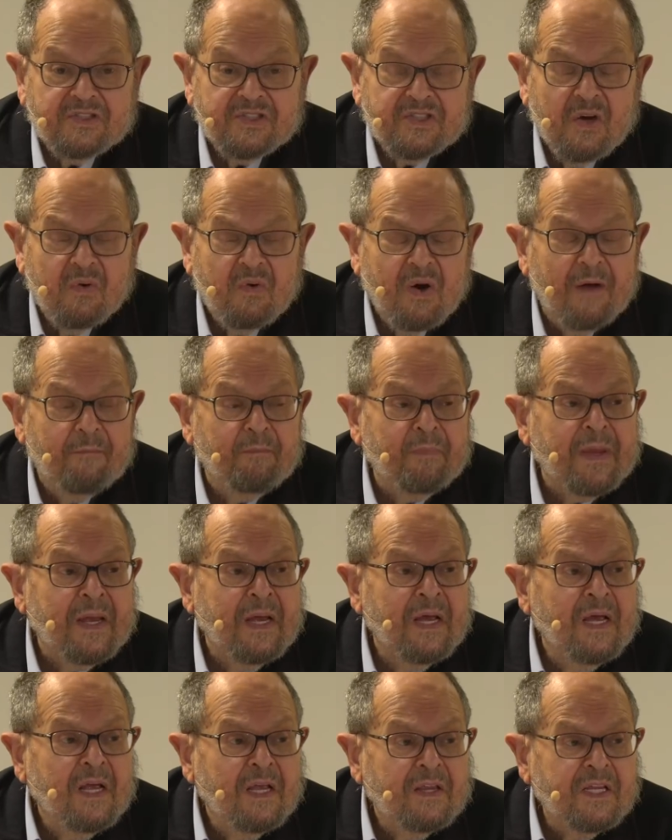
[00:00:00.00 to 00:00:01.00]
so on.
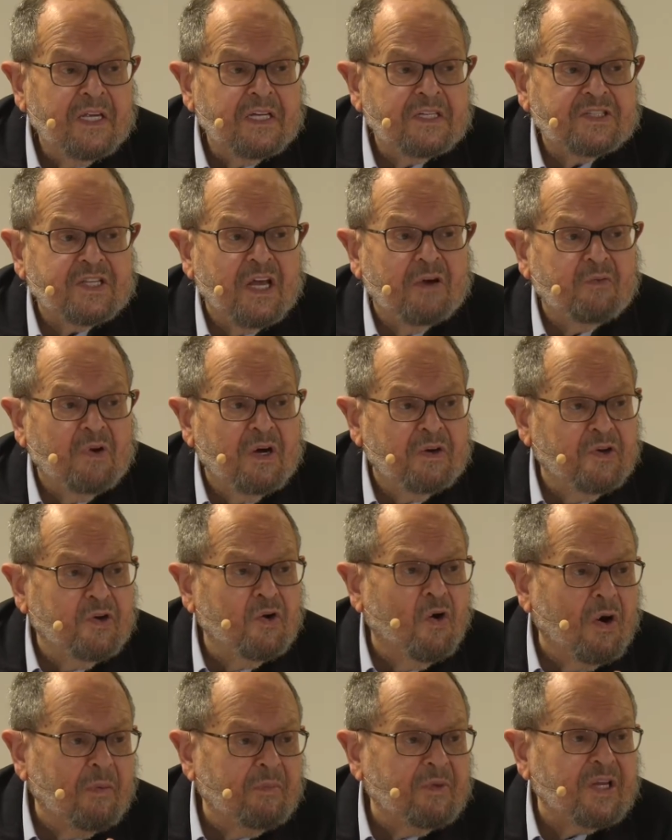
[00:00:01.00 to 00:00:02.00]
Things that one
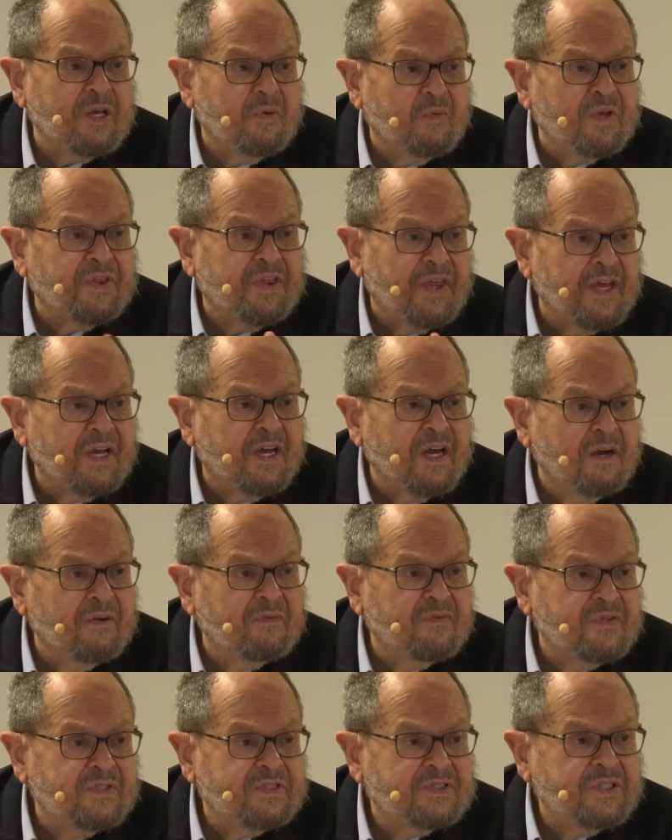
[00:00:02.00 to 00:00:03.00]
normally would think of
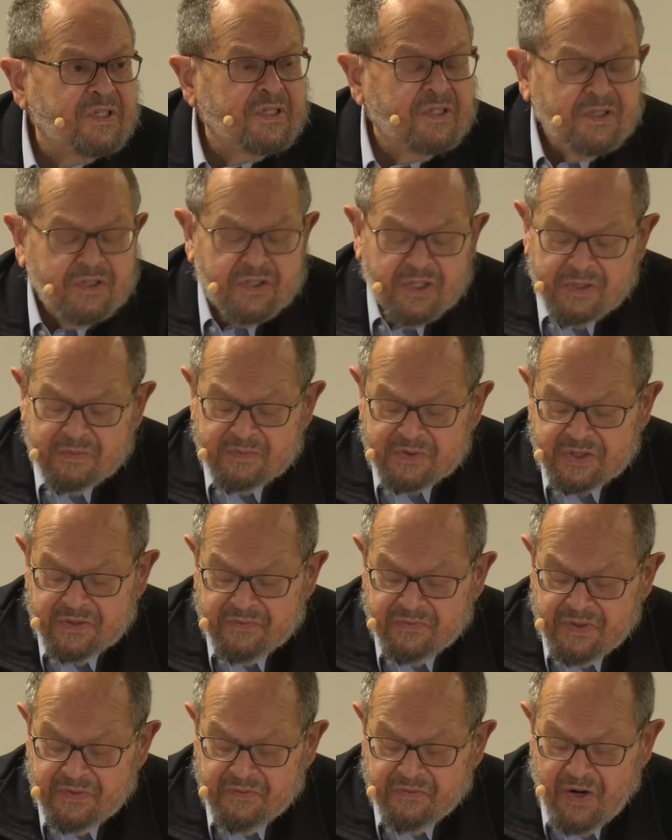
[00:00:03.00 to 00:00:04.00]
as in terms
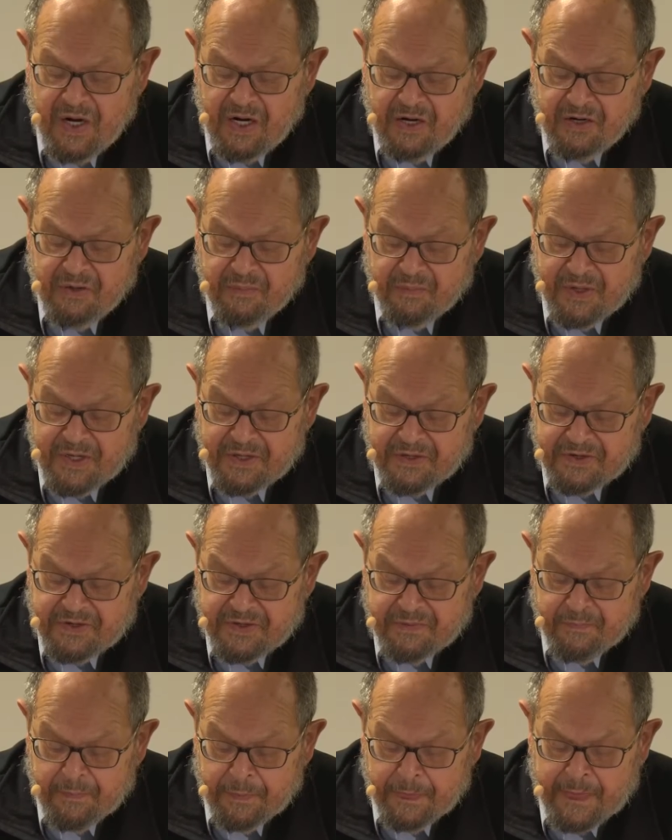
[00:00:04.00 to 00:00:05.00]
of environment.
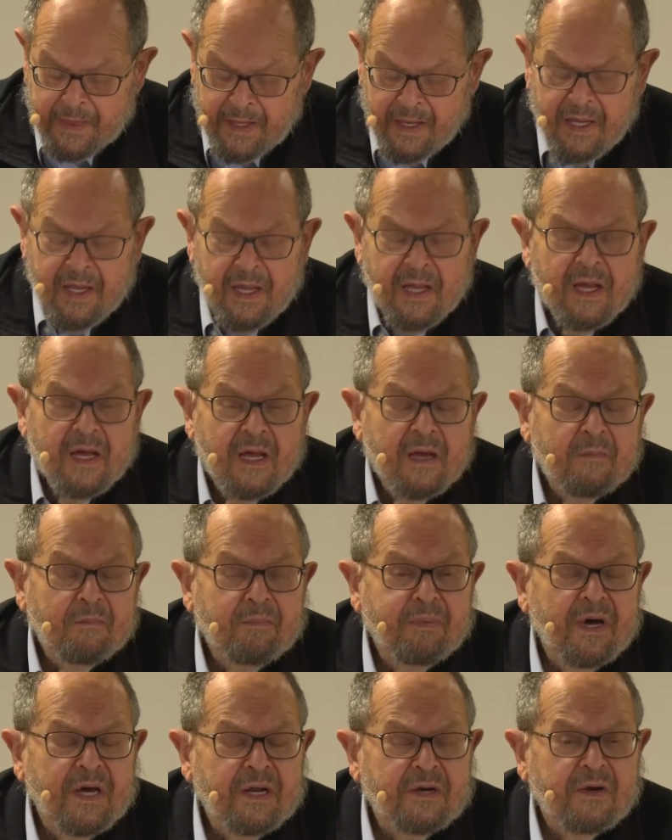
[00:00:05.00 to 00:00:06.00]

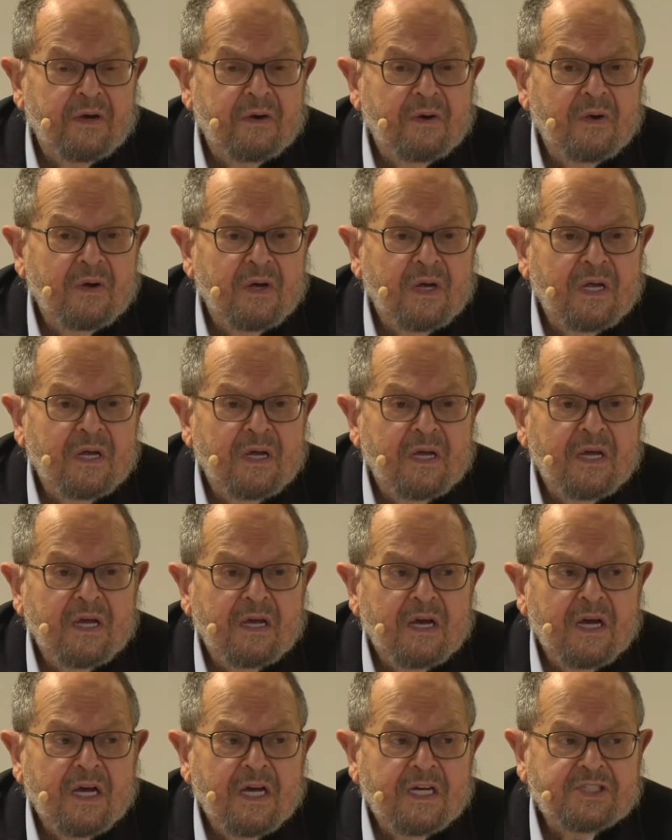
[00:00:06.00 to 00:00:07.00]
But
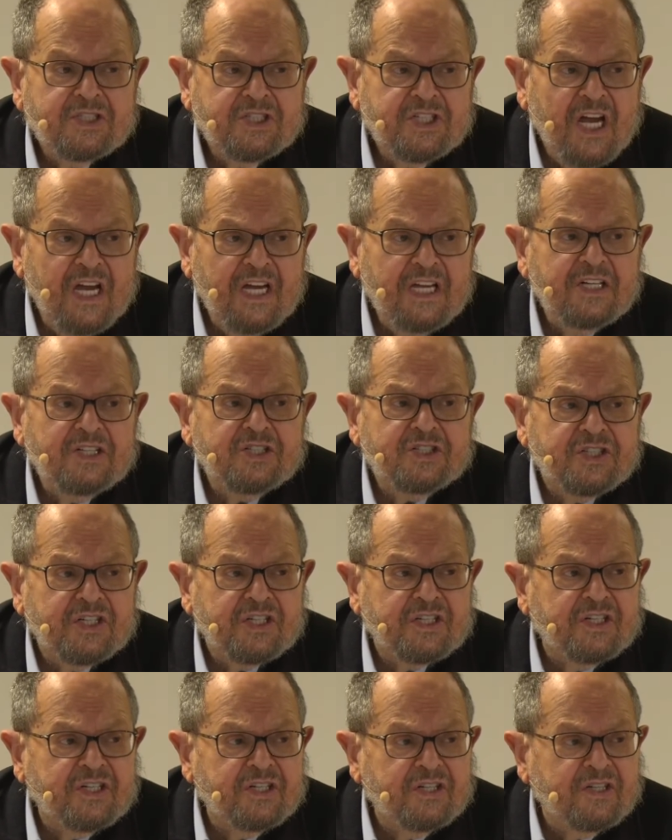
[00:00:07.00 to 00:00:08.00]
a change
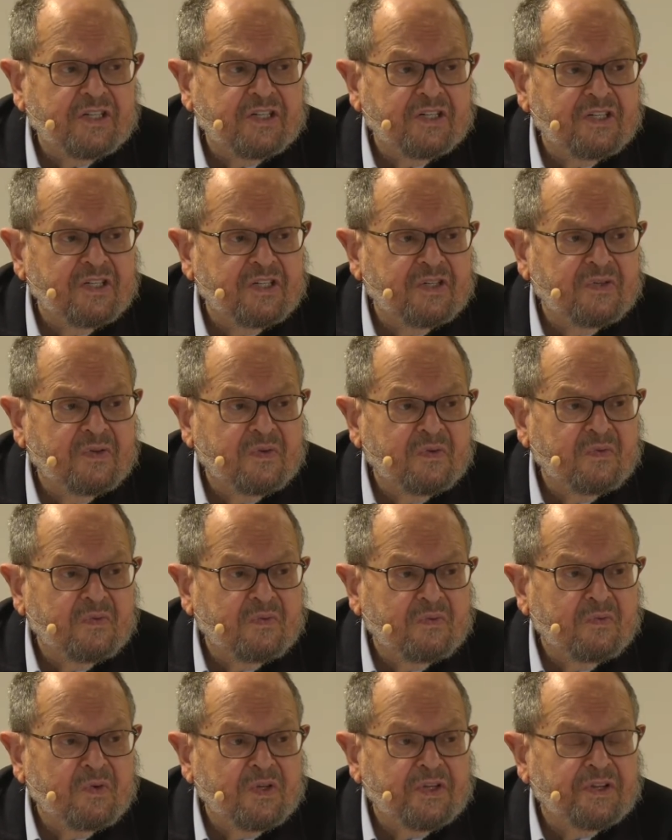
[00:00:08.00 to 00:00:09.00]
occurred
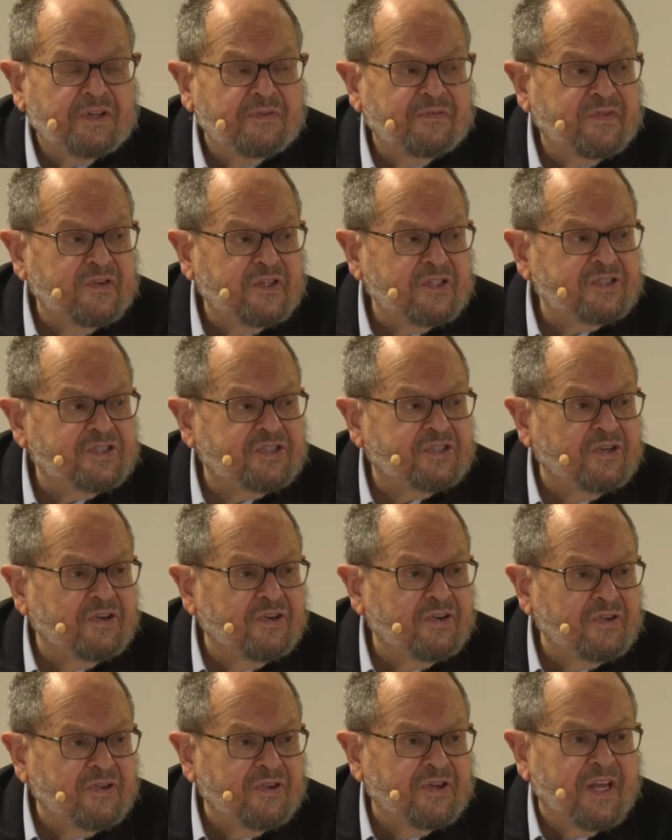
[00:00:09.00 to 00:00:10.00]
with the first
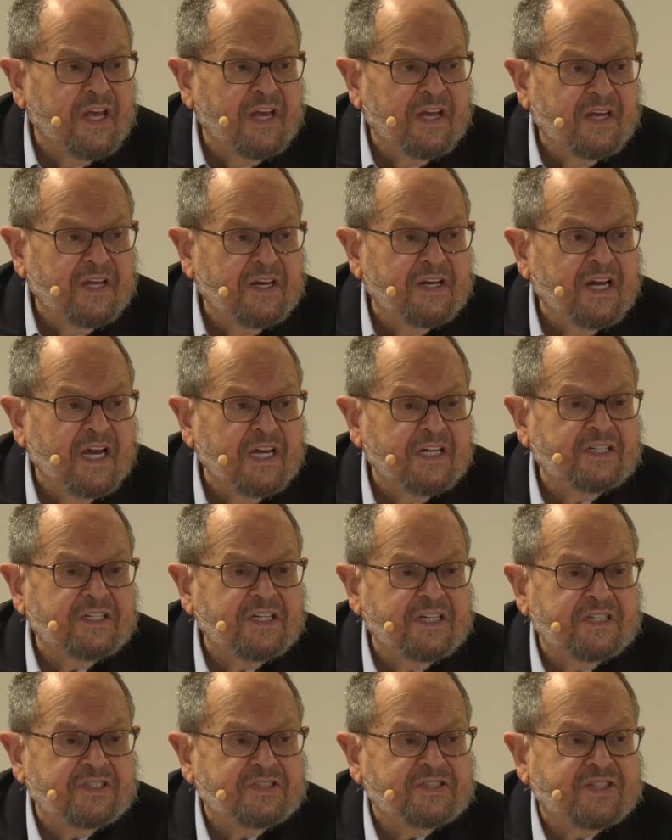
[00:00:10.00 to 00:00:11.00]
Earth Day in
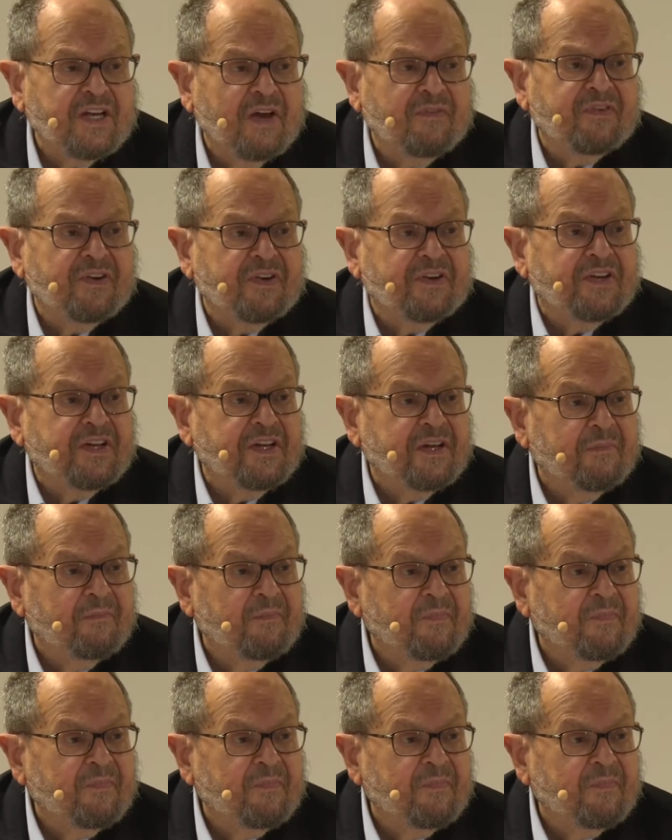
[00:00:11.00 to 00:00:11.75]
1970.